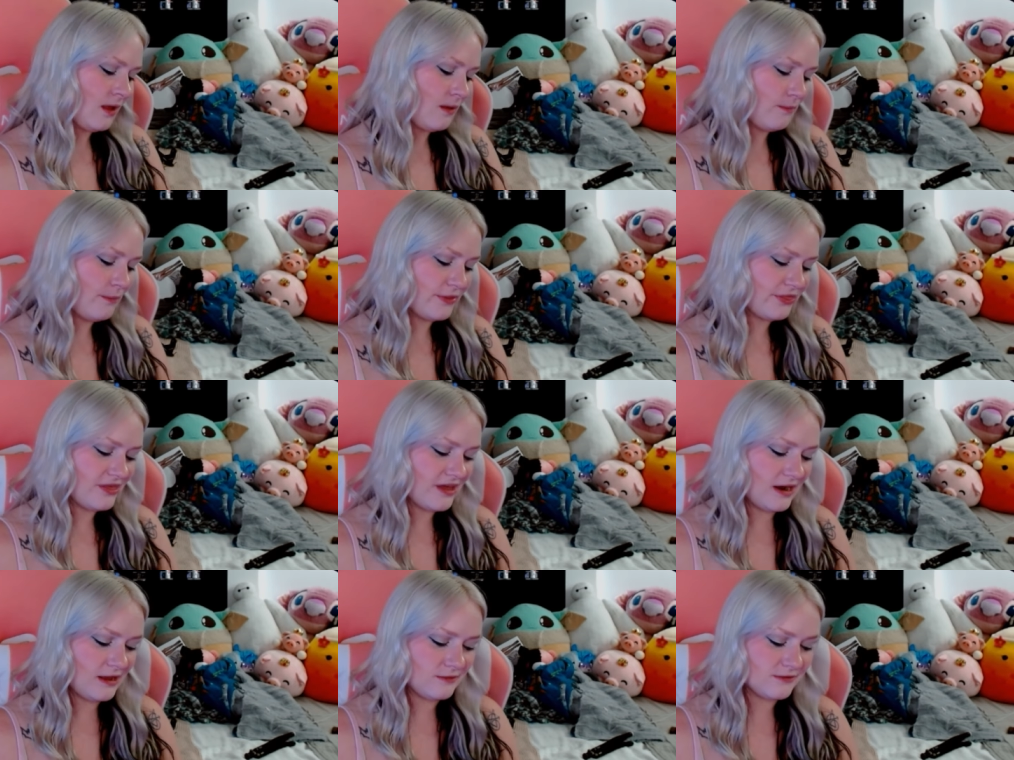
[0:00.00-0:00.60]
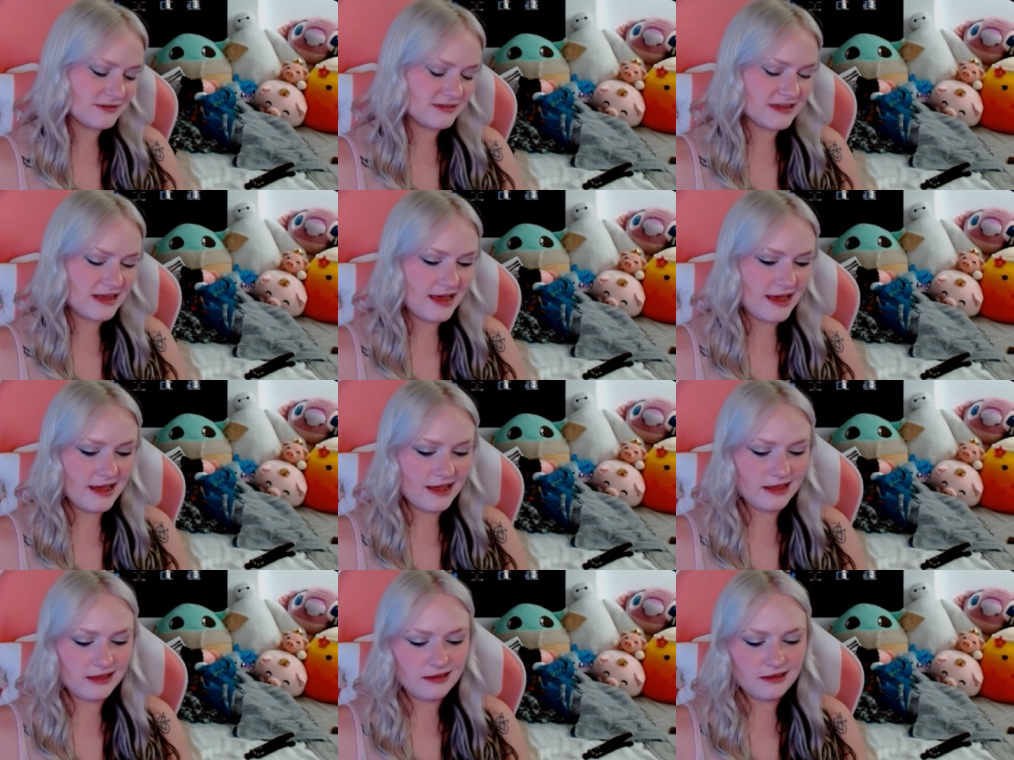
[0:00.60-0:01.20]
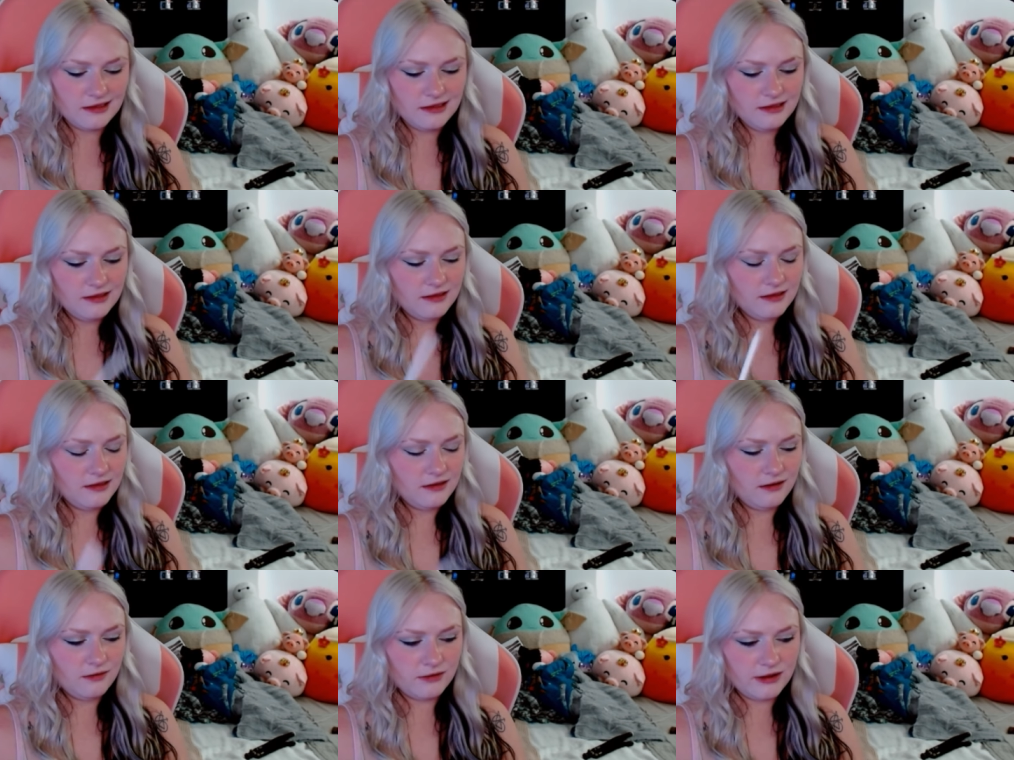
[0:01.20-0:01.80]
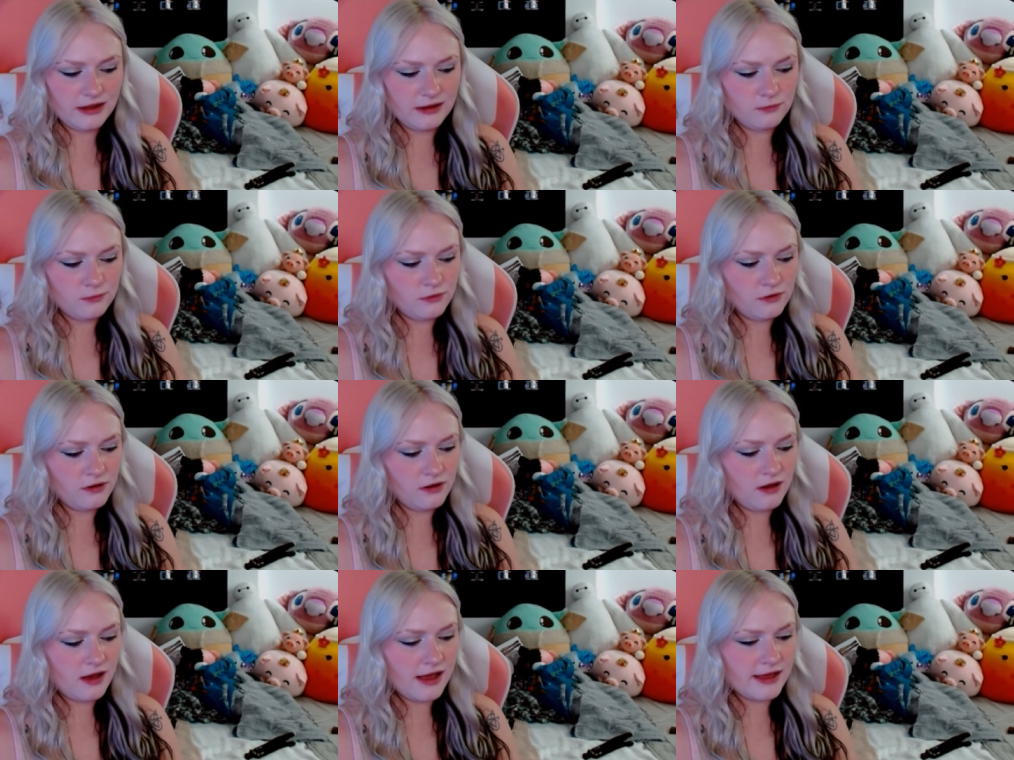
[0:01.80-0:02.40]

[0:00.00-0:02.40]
But then I was like, okay, well,